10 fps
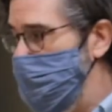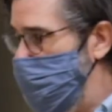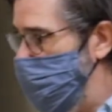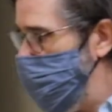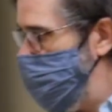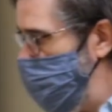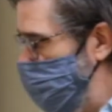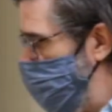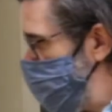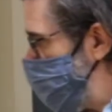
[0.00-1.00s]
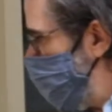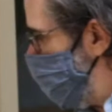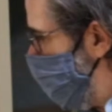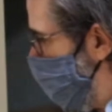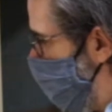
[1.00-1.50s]
But
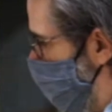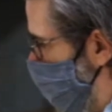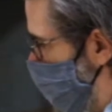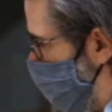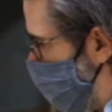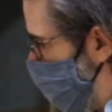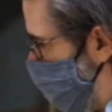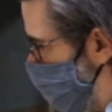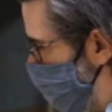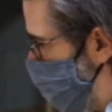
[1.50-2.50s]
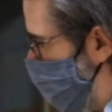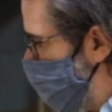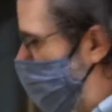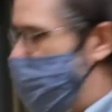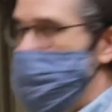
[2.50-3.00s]
also, we are
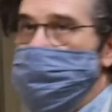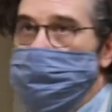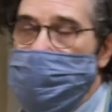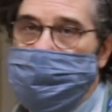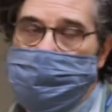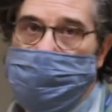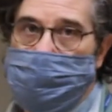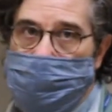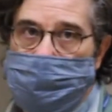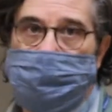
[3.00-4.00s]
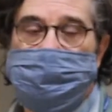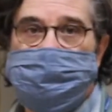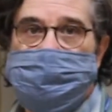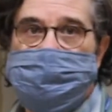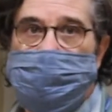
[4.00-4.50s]
putting maximum
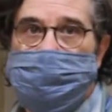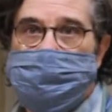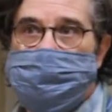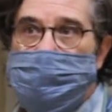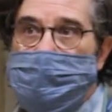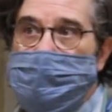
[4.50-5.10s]
occupancy signs